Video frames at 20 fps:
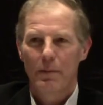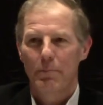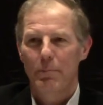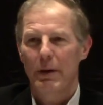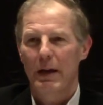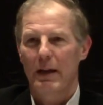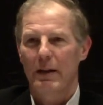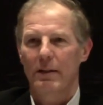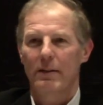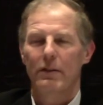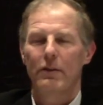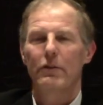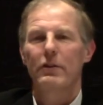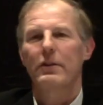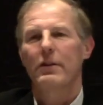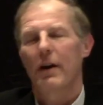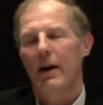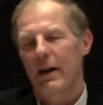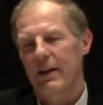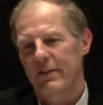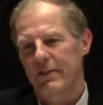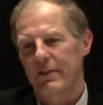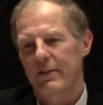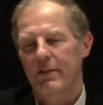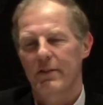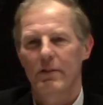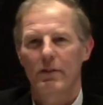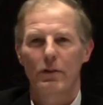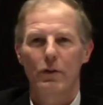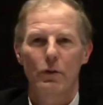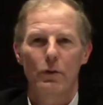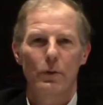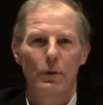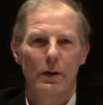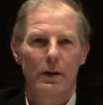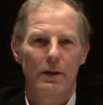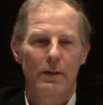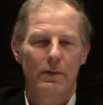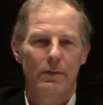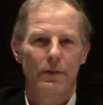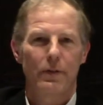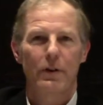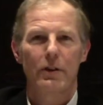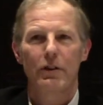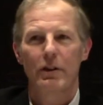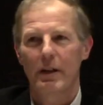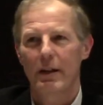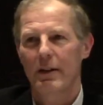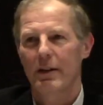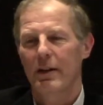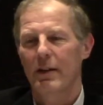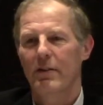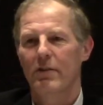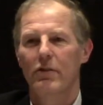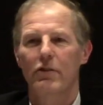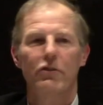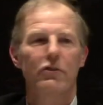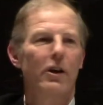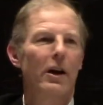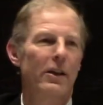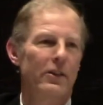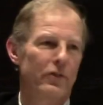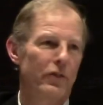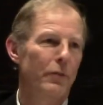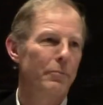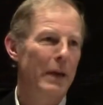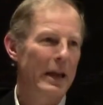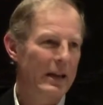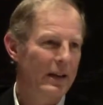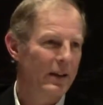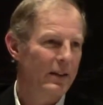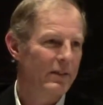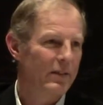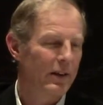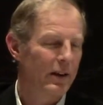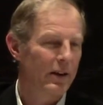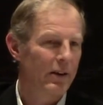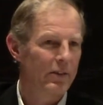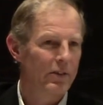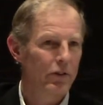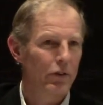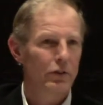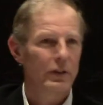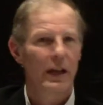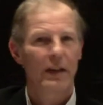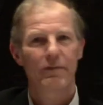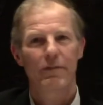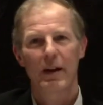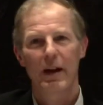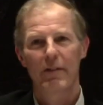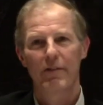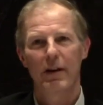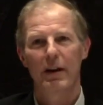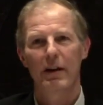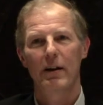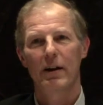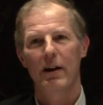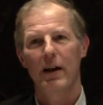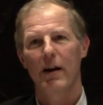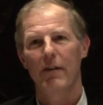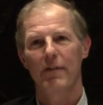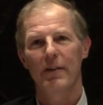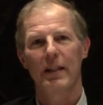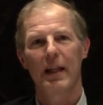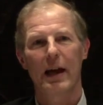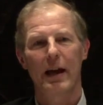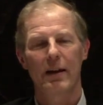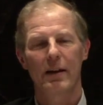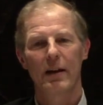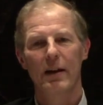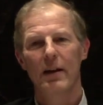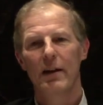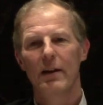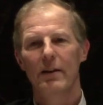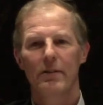But there are costs to, uh, for utilities, there's costs for maintenance, et cetera. So take five hundred off of that.